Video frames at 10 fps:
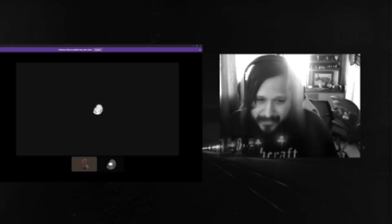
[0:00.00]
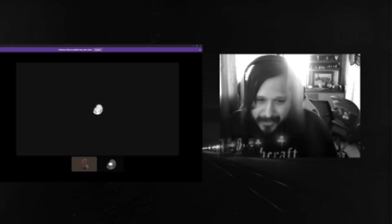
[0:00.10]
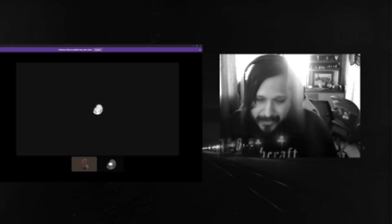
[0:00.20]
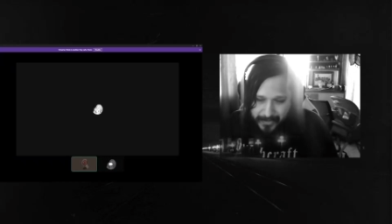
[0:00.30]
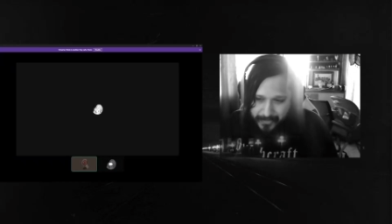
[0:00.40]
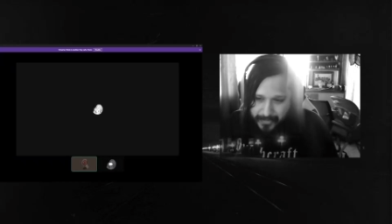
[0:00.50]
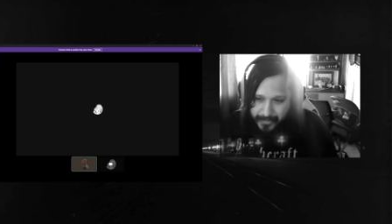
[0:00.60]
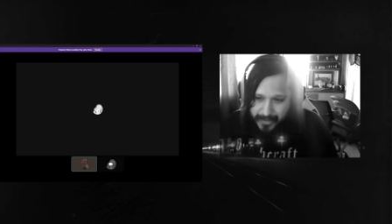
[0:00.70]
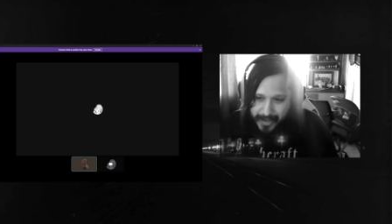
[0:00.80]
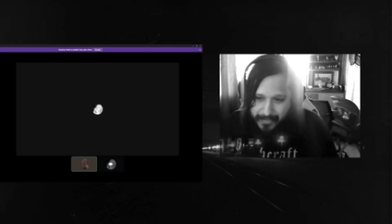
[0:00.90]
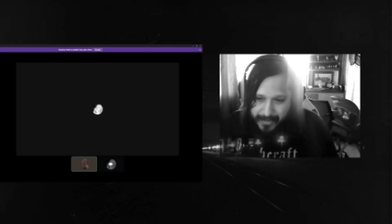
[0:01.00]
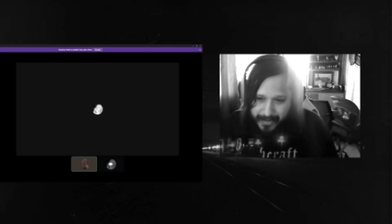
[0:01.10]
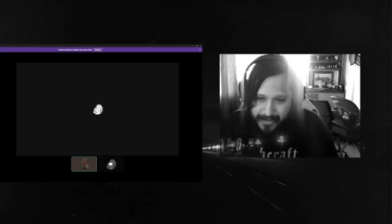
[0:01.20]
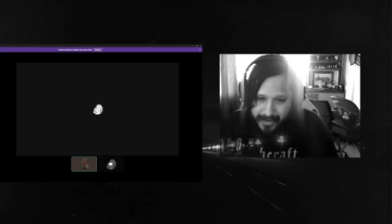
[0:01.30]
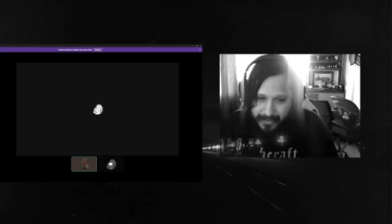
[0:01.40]
Could you elaborate
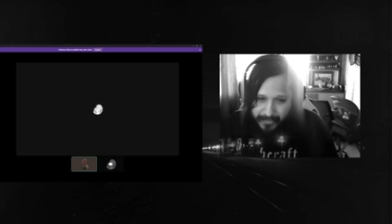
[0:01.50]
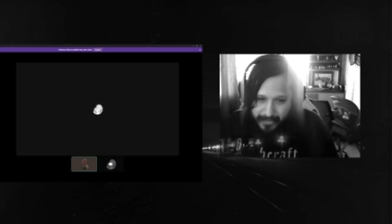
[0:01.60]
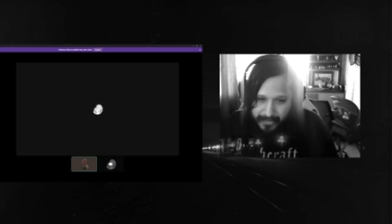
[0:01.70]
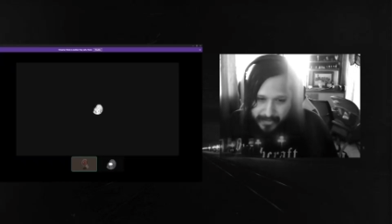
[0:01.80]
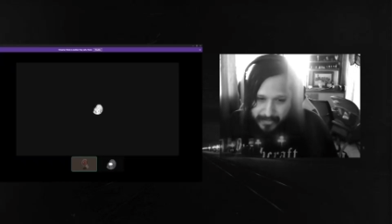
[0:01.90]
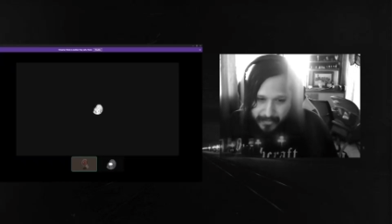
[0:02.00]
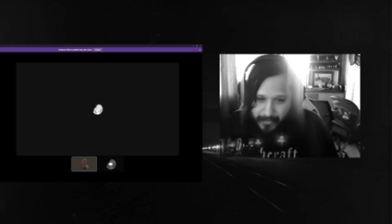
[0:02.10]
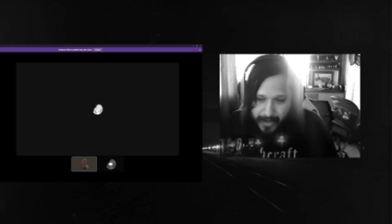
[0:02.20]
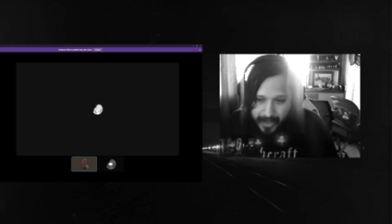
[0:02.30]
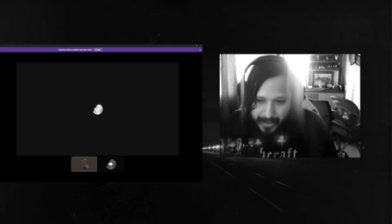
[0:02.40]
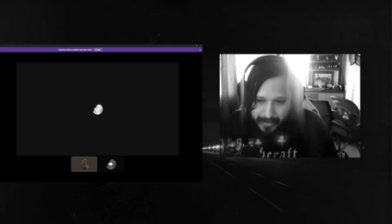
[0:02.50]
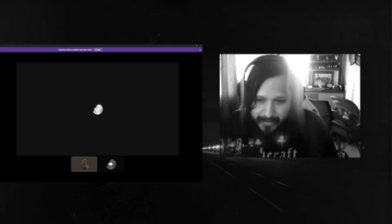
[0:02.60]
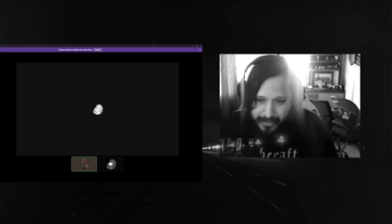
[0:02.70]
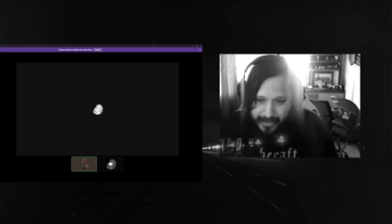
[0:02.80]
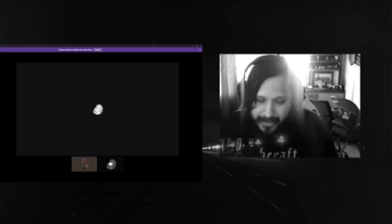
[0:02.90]
on that further? Why?
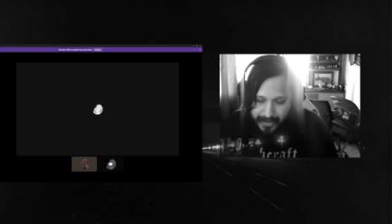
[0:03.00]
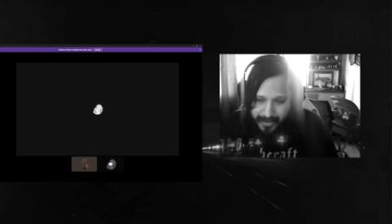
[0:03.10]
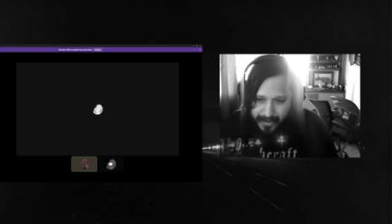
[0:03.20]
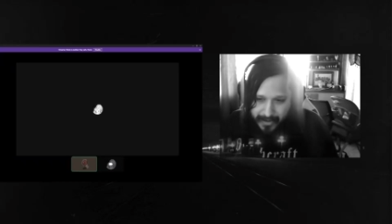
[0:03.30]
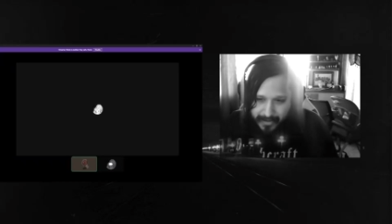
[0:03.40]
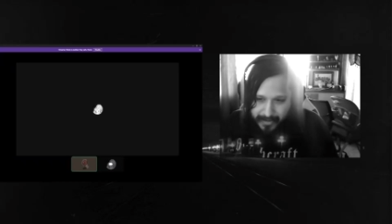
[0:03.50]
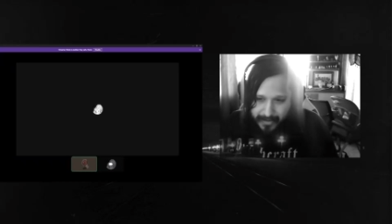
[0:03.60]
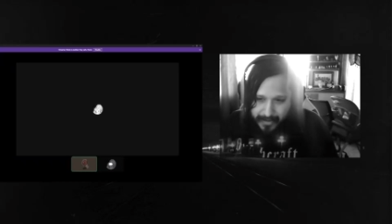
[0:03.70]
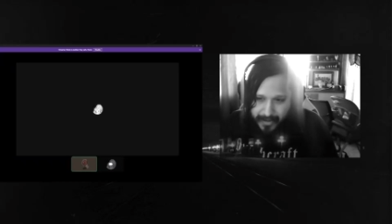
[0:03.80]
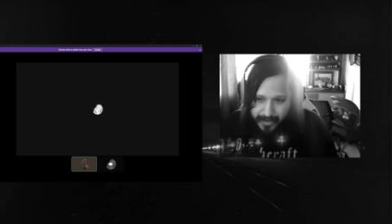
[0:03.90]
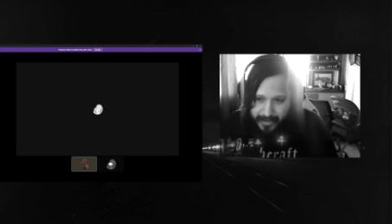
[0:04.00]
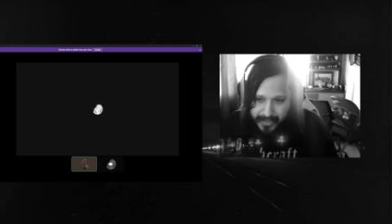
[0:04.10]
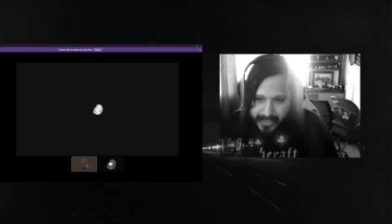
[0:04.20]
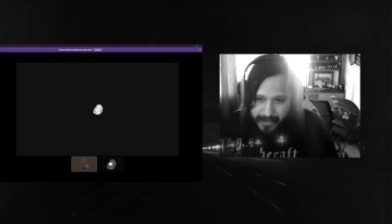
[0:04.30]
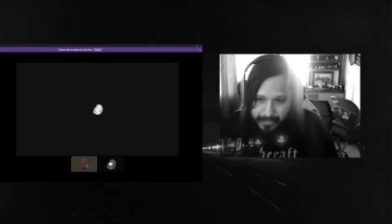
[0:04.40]
And, uh,
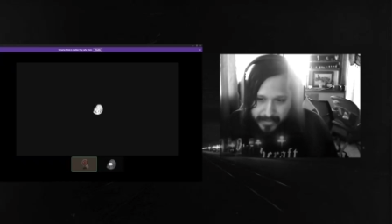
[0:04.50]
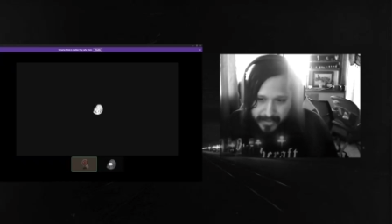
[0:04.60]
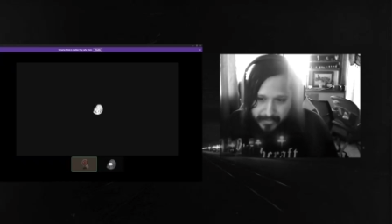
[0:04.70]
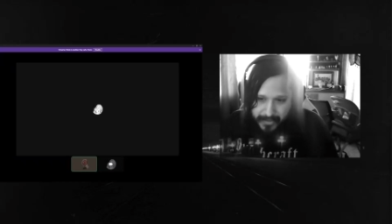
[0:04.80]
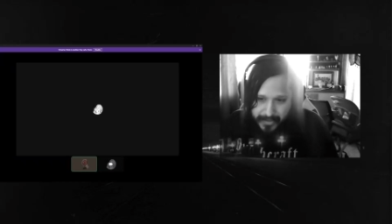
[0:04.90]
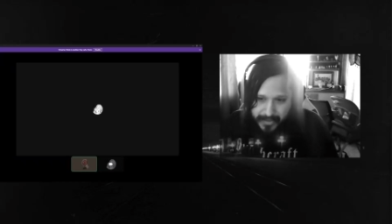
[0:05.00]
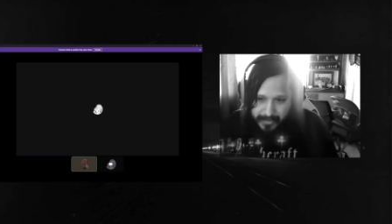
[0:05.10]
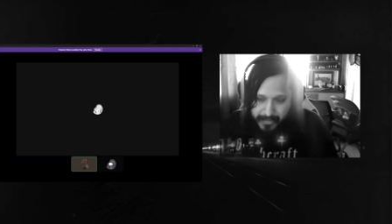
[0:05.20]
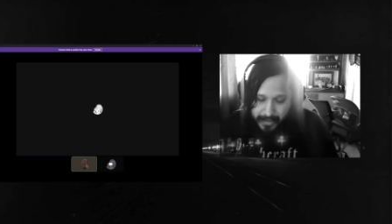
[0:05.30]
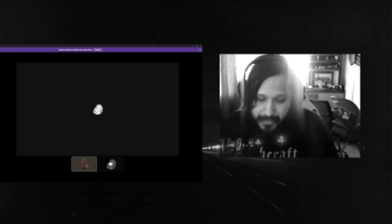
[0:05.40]
examples in which maybe